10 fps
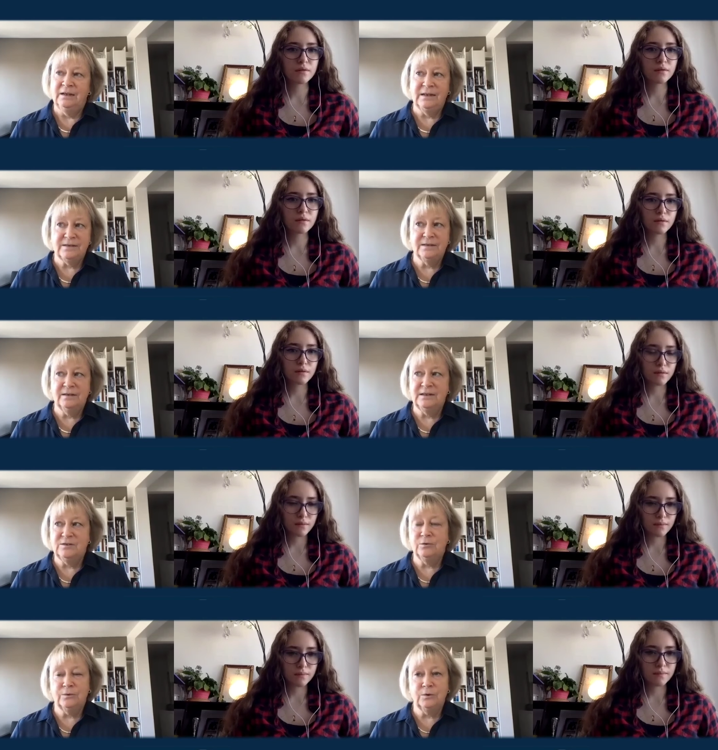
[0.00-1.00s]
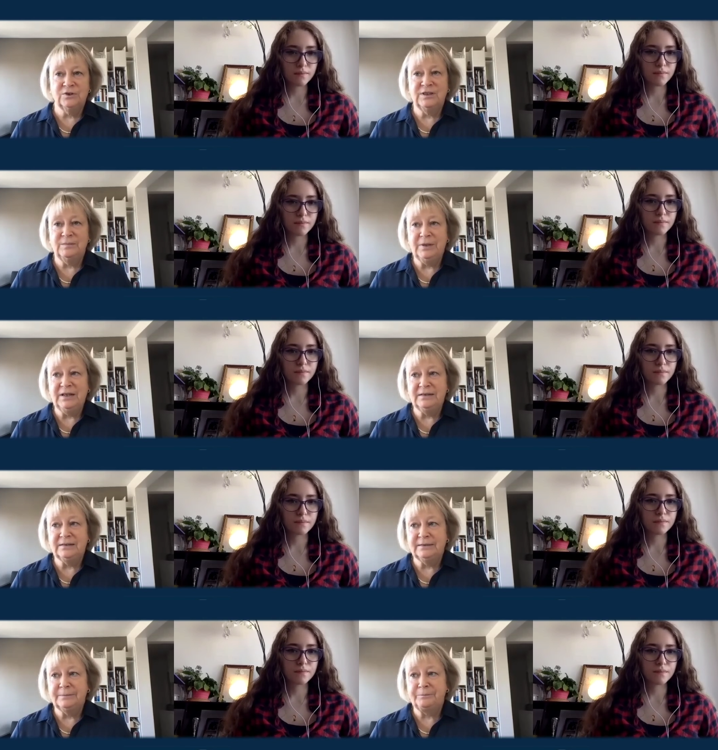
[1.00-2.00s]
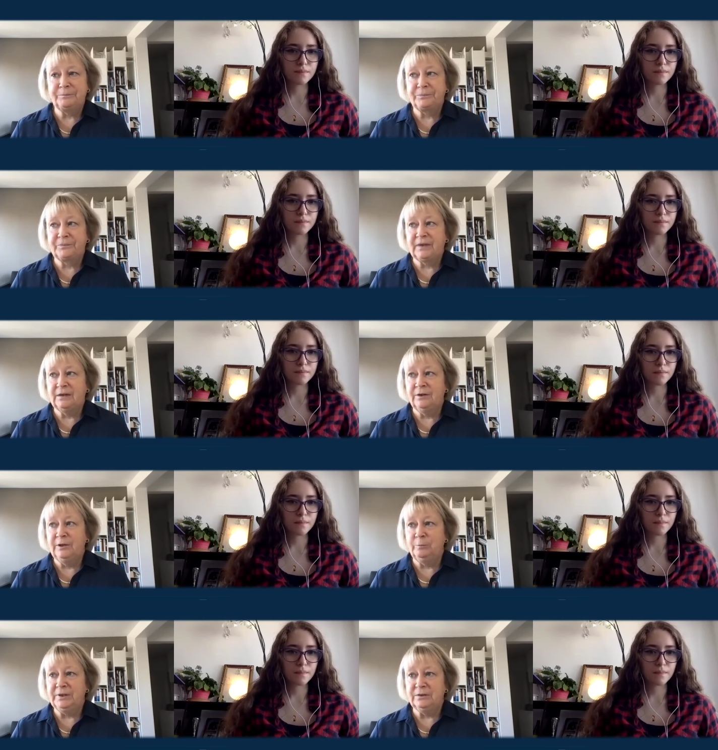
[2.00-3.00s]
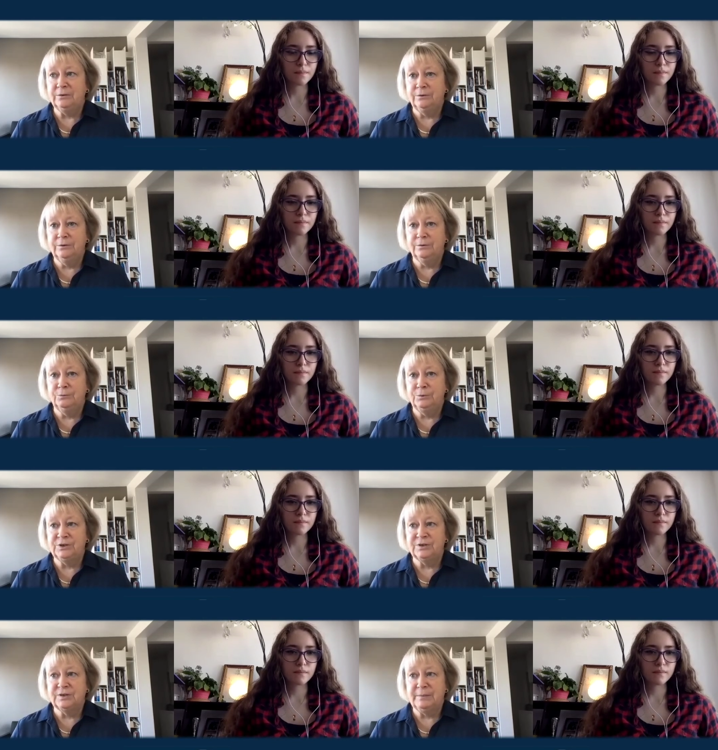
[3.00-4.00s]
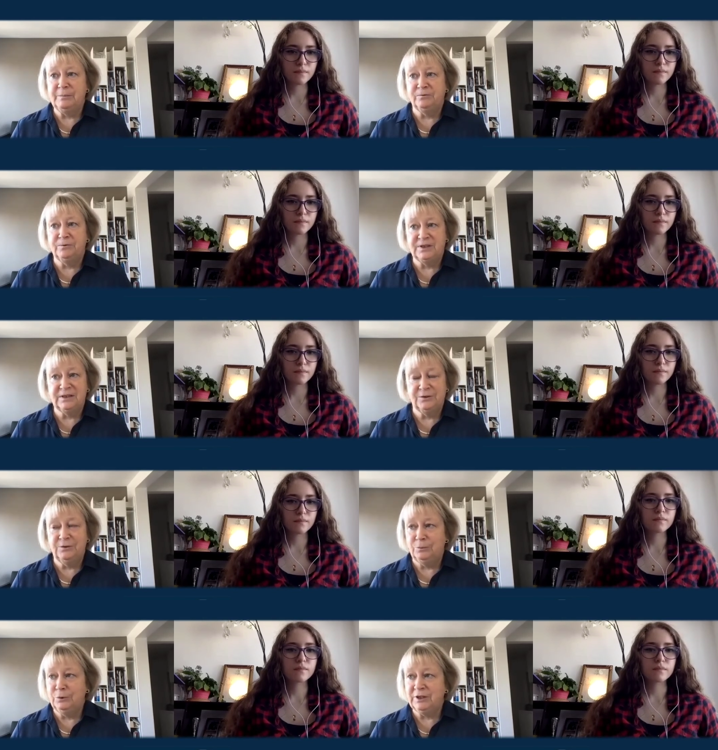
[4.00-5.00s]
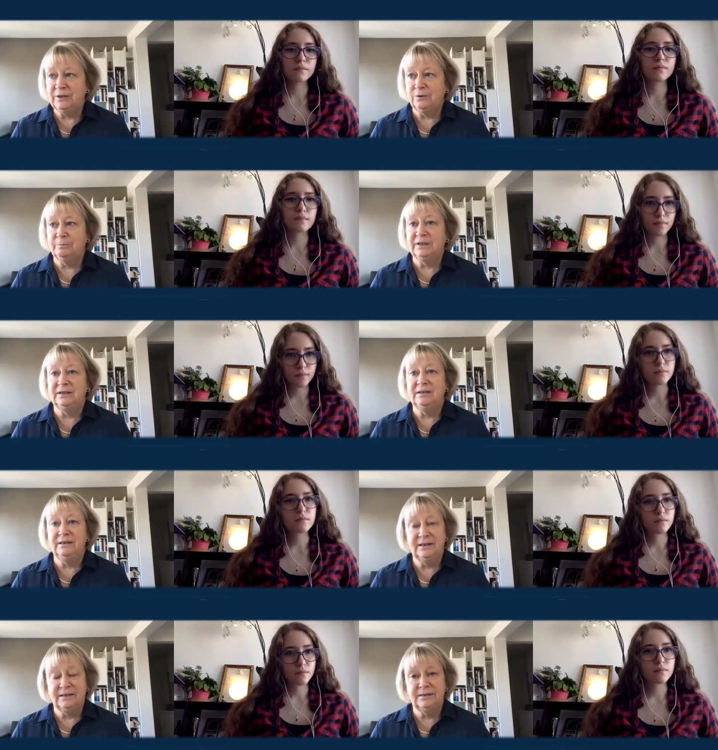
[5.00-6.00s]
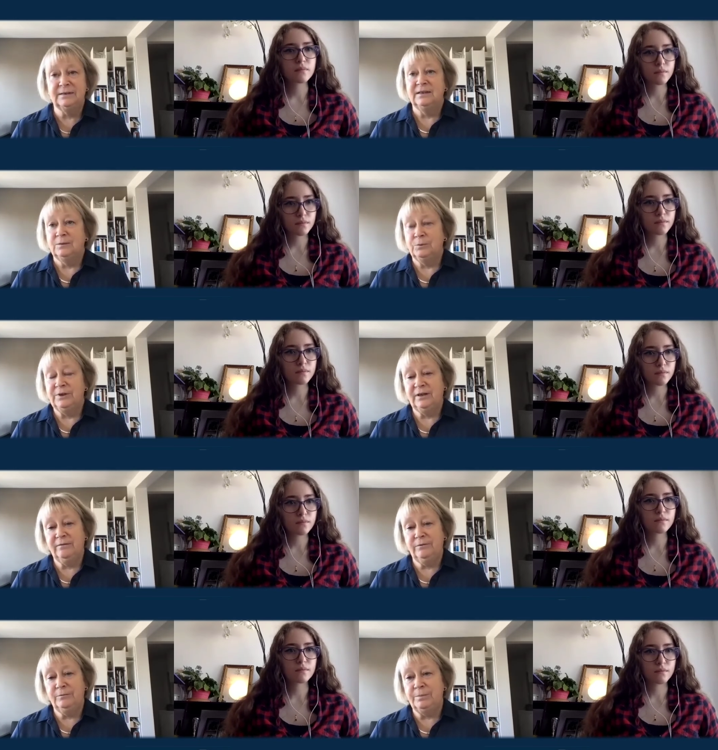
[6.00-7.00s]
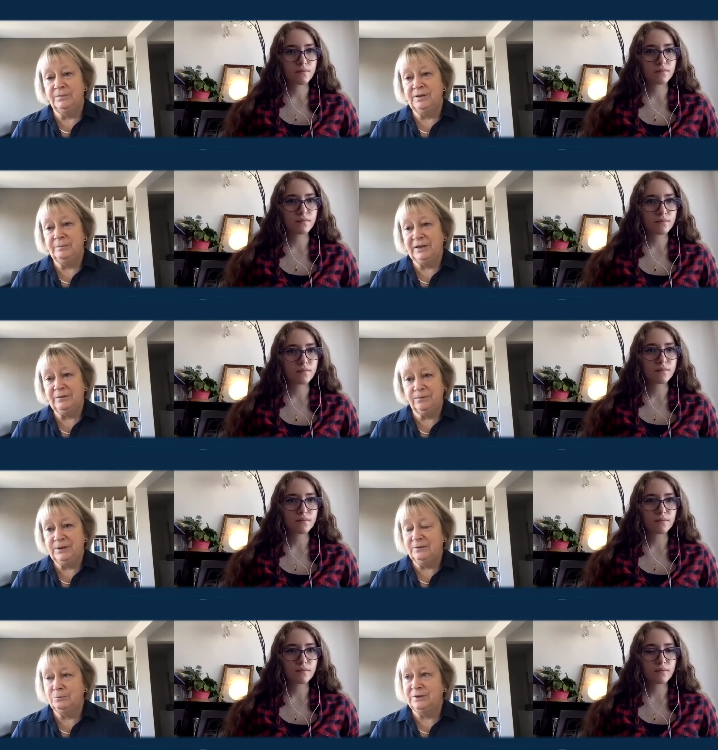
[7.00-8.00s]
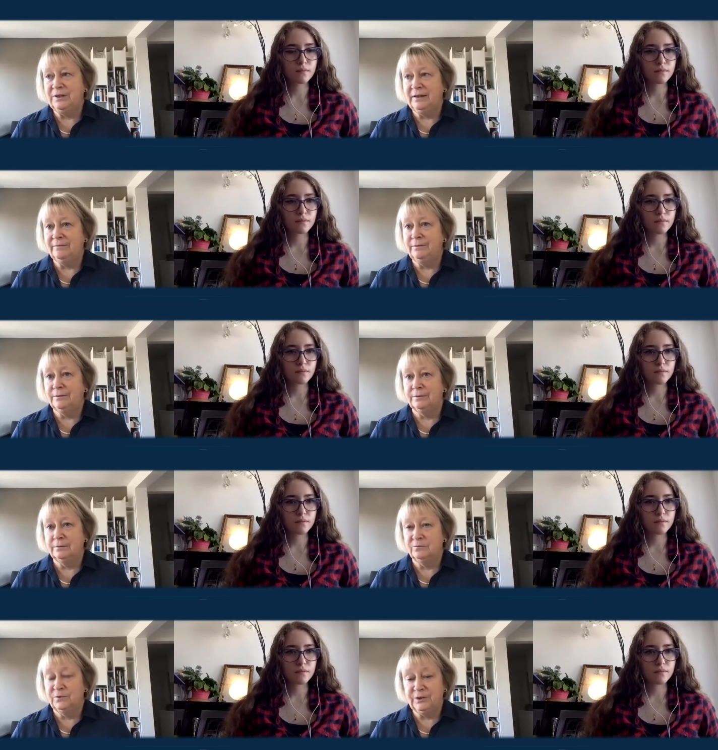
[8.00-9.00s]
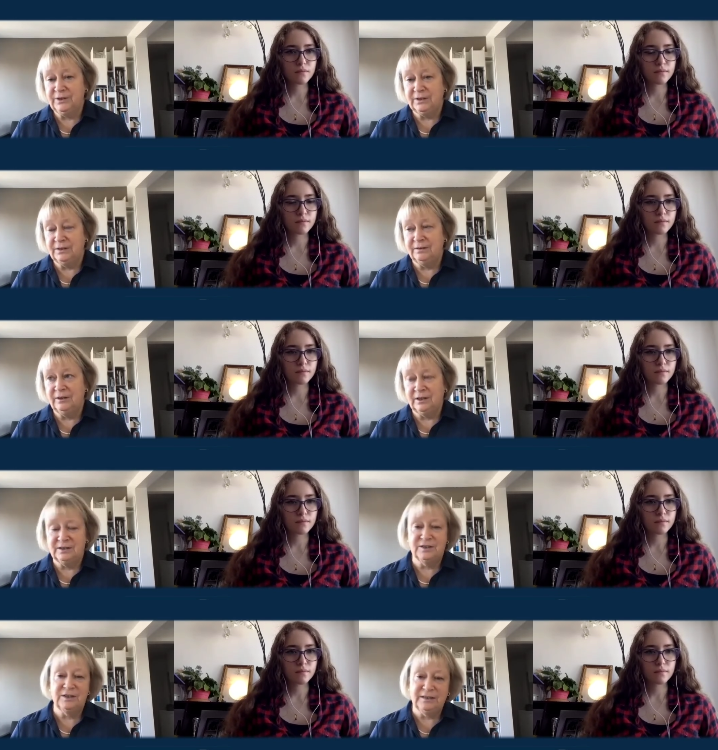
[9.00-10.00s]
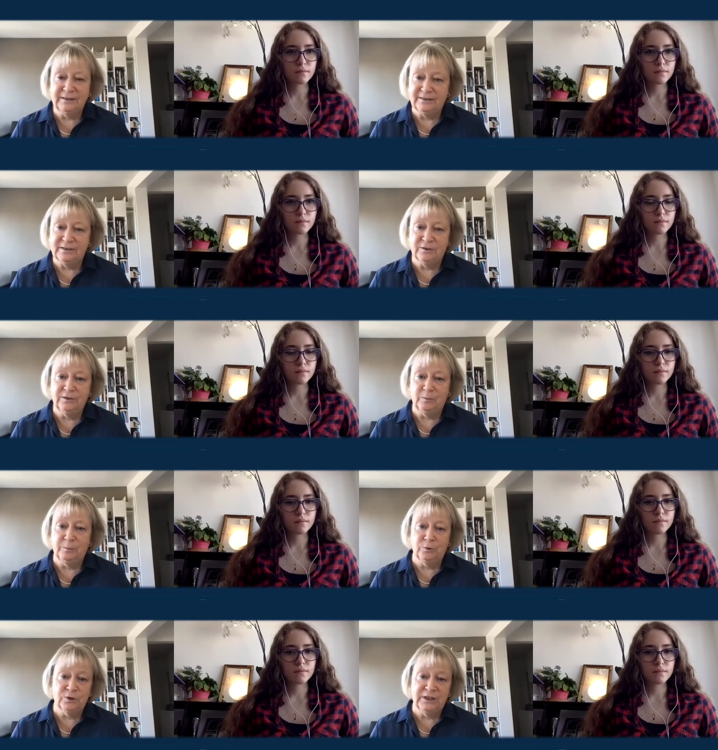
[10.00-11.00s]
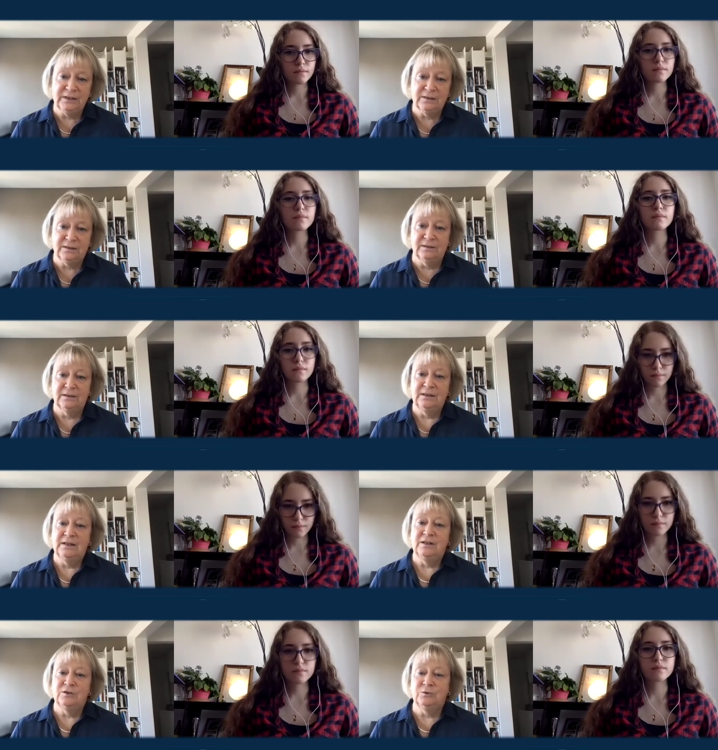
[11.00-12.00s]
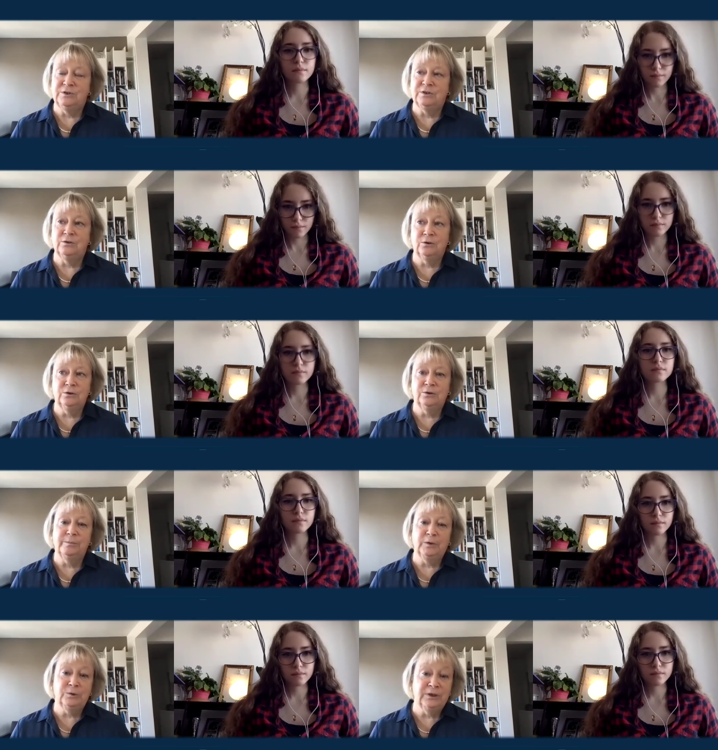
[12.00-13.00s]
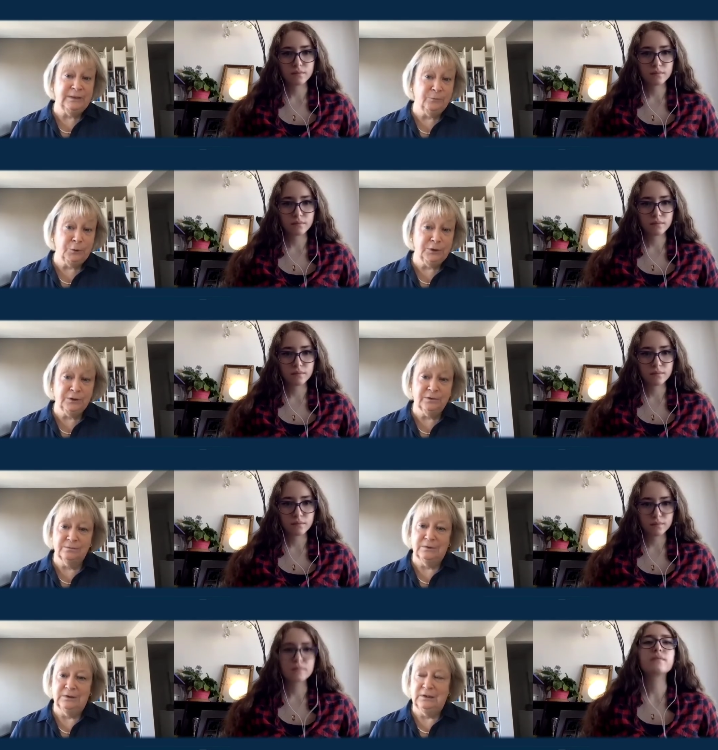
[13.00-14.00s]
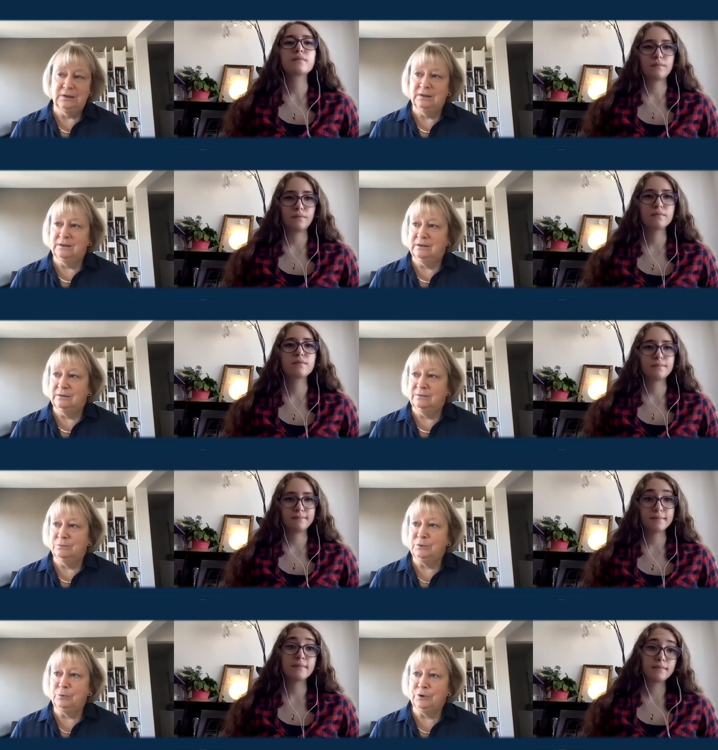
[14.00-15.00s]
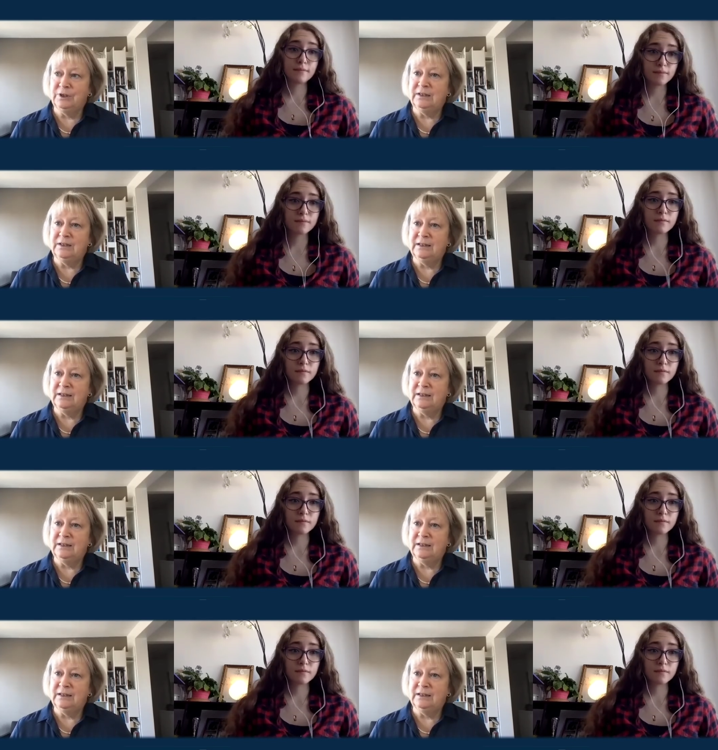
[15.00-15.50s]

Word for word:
Speaker 1: Yes, uh, this of course depends uh, a little bit on uh, which type of physics you are working on. But yes, we have, uh, in my field, we have uh, very large international projects. Uh, so it's a lot about teamwork. we work in